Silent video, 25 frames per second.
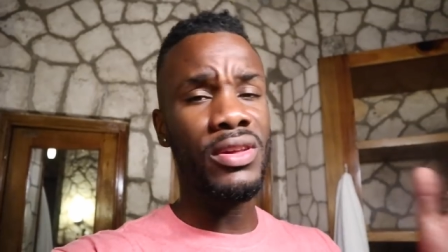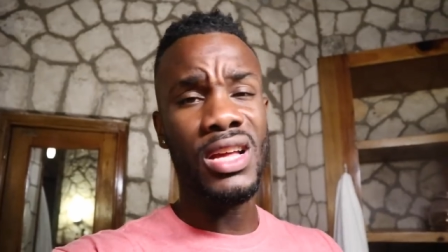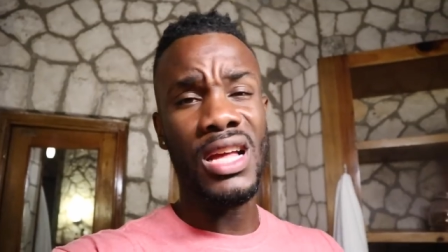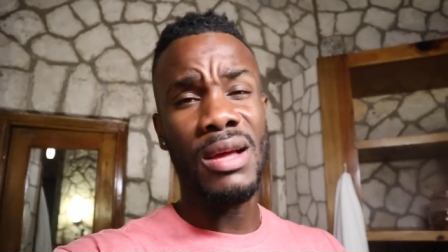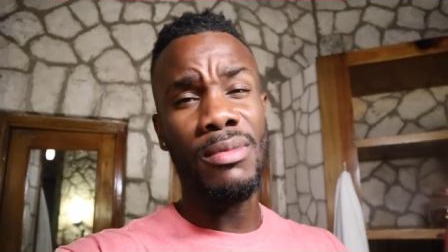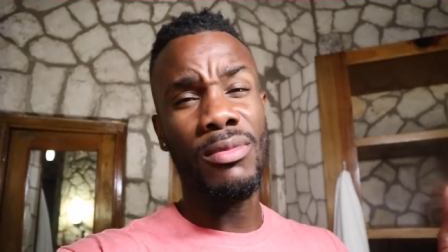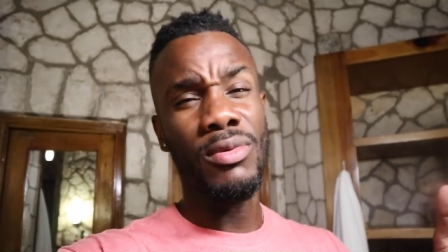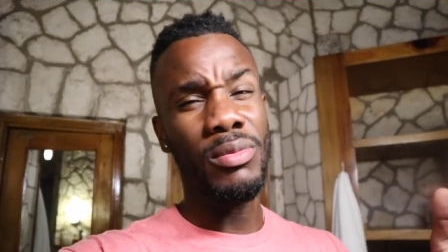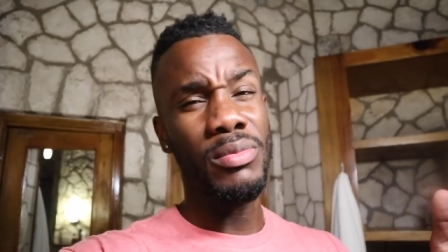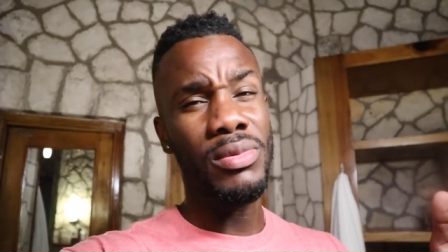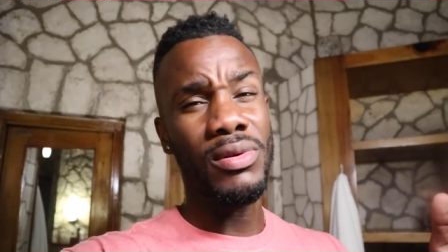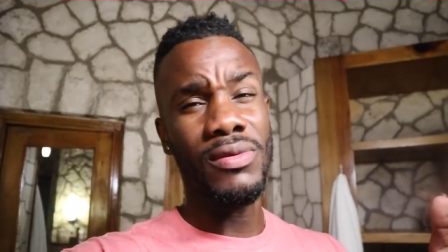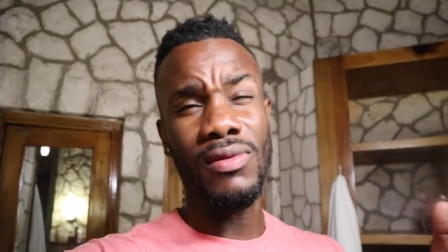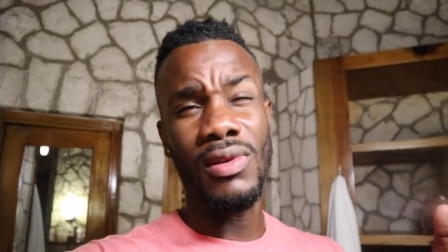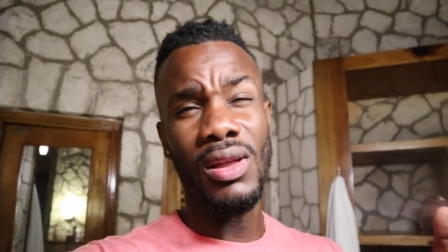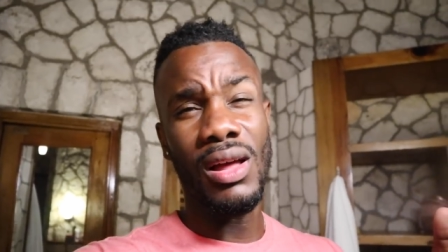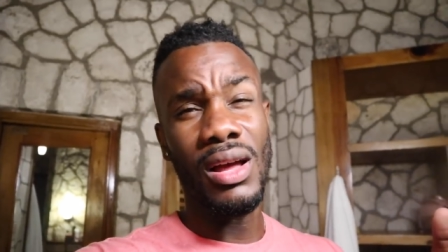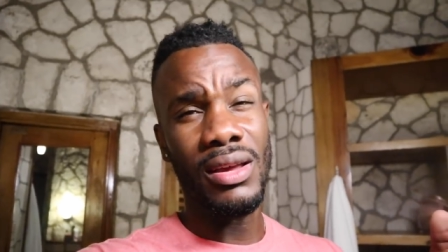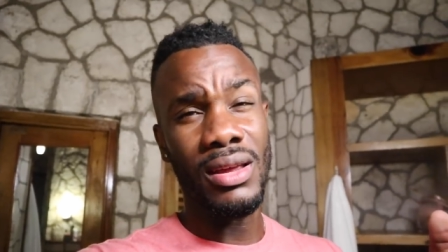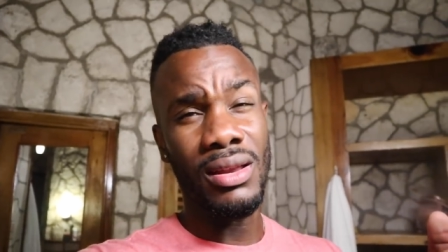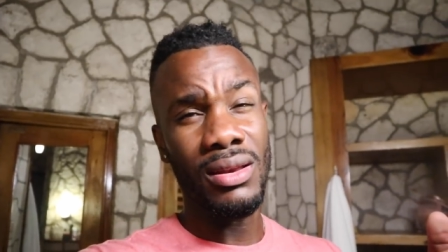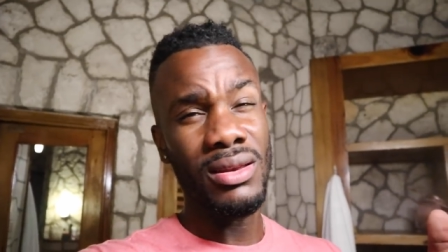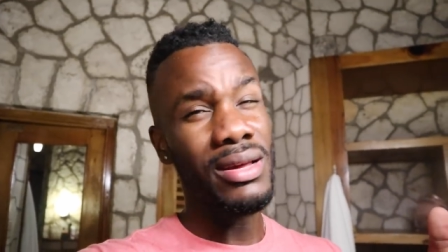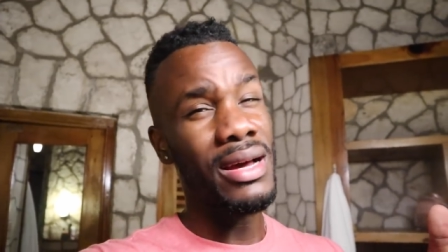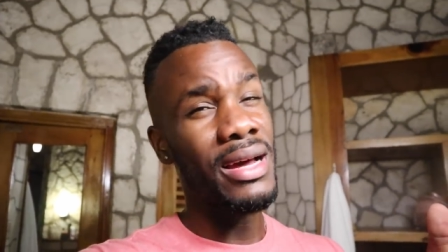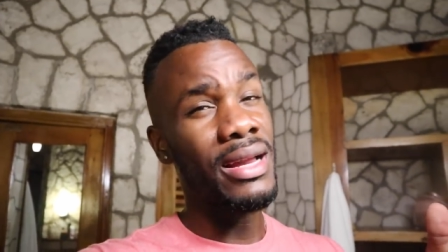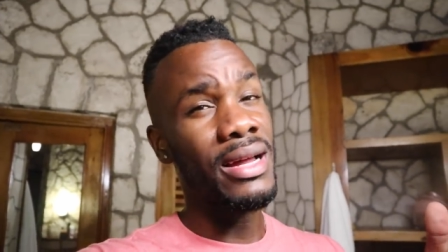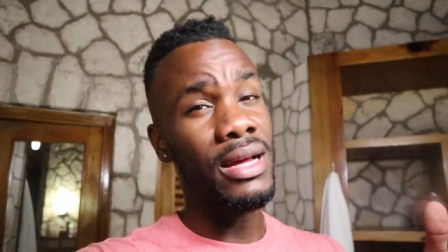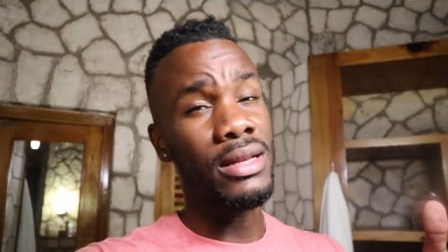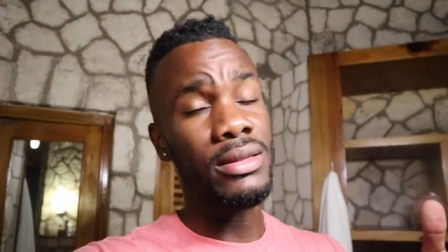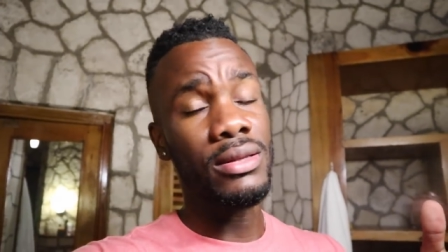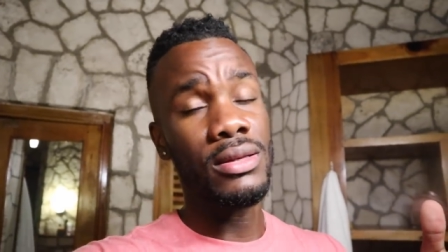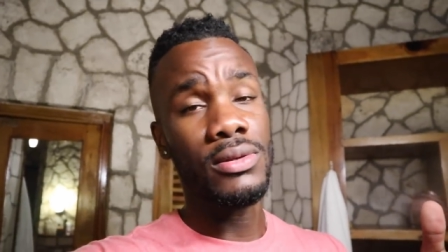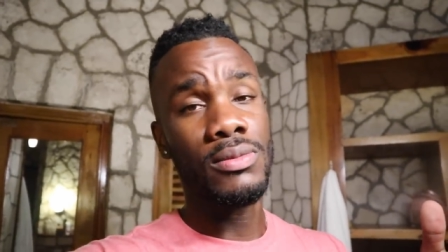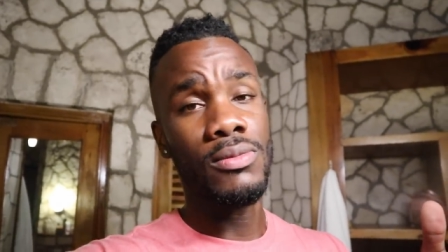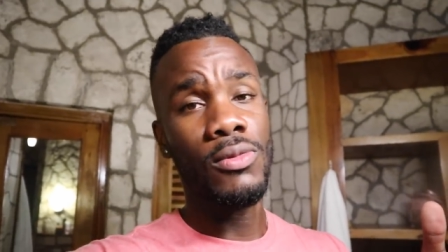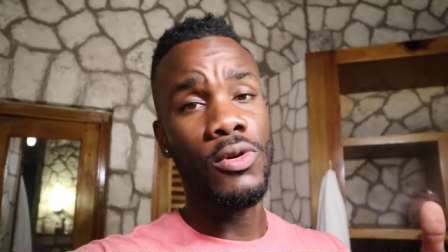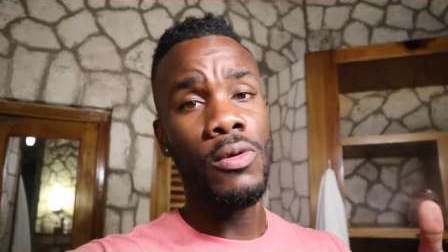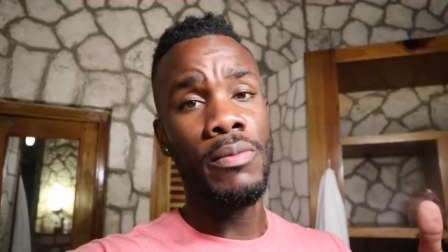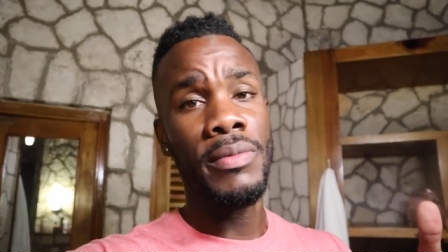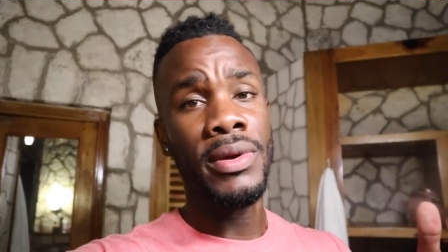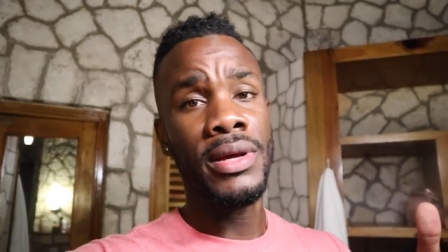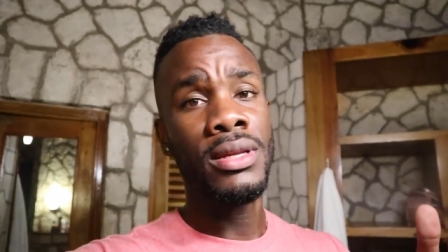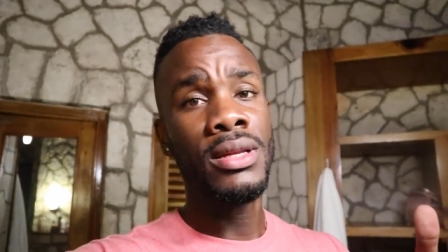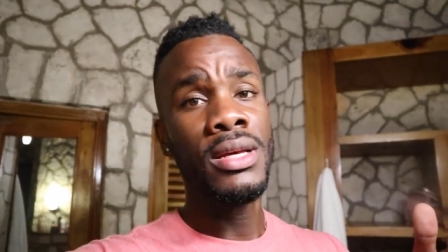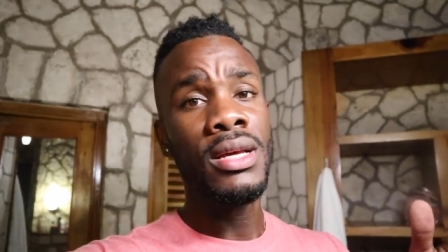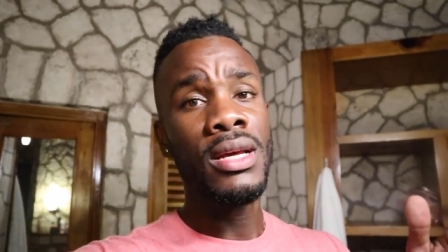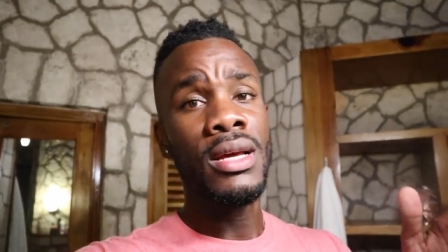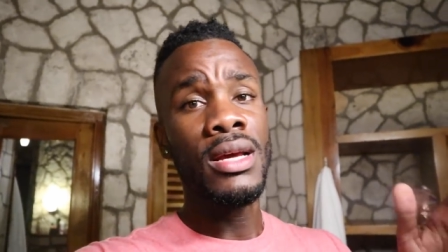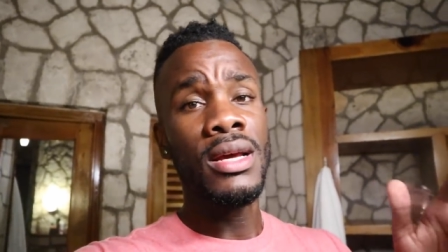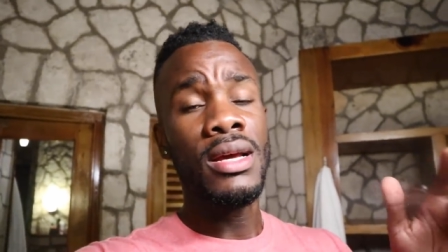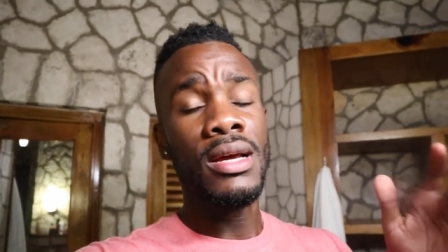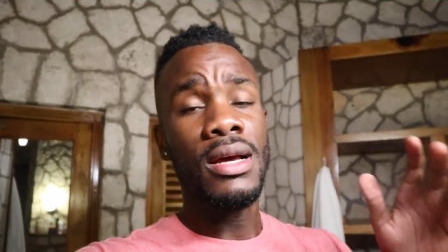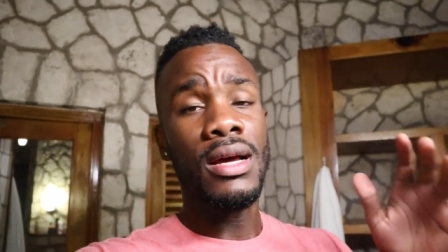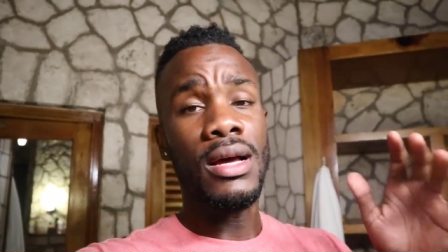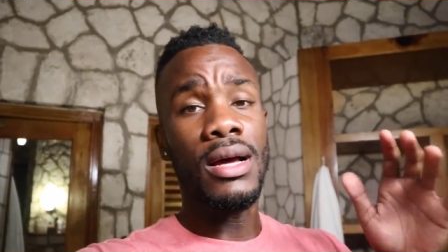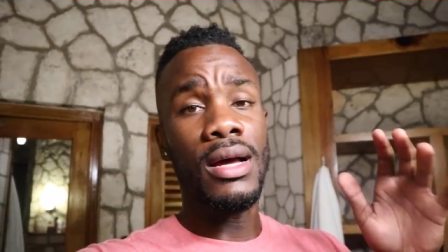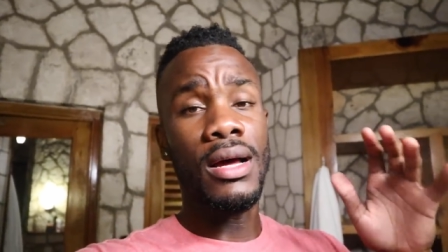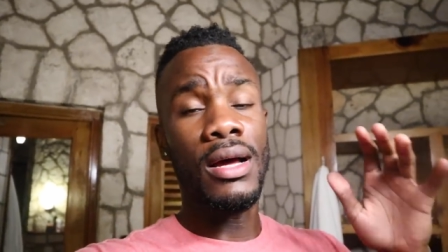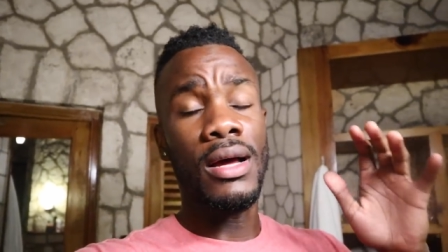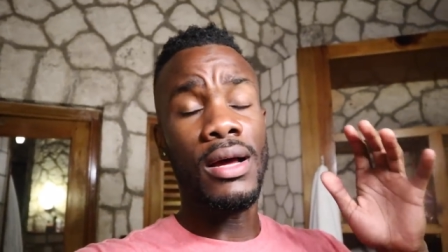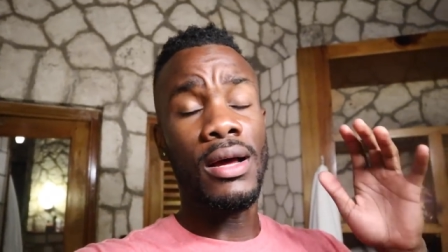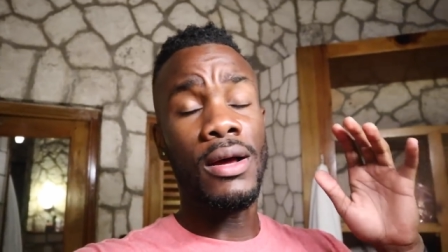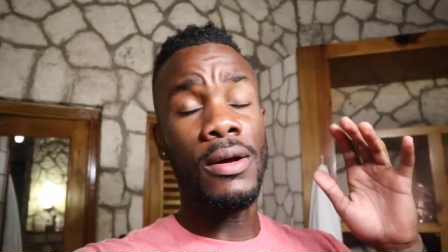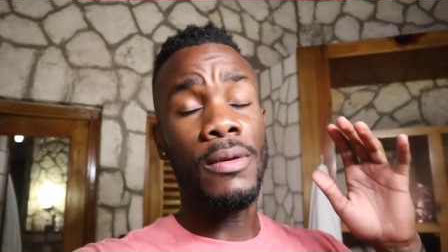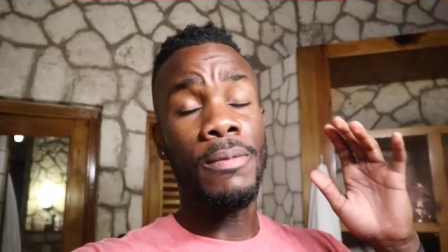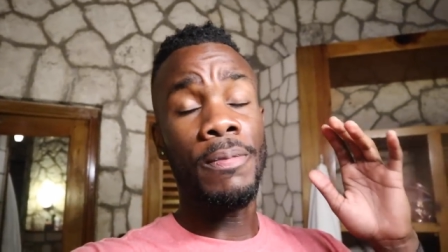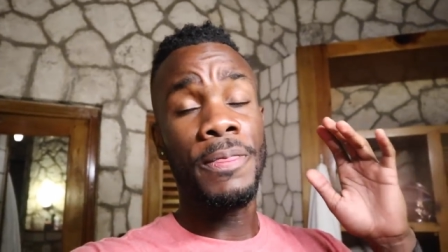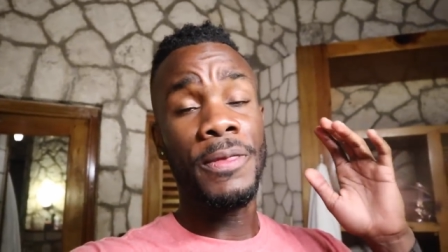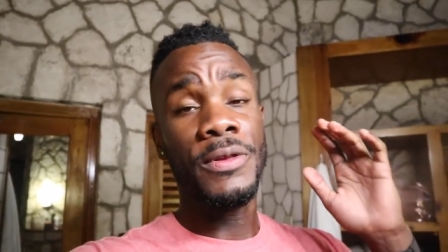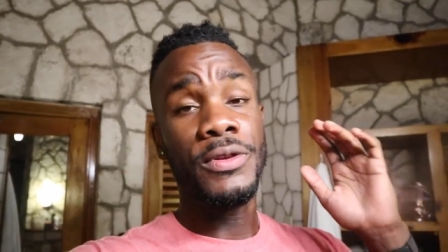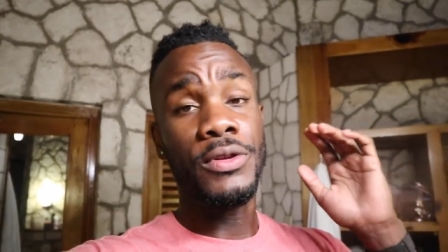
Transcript: think I'm going to be vlogging that at this moment. Um,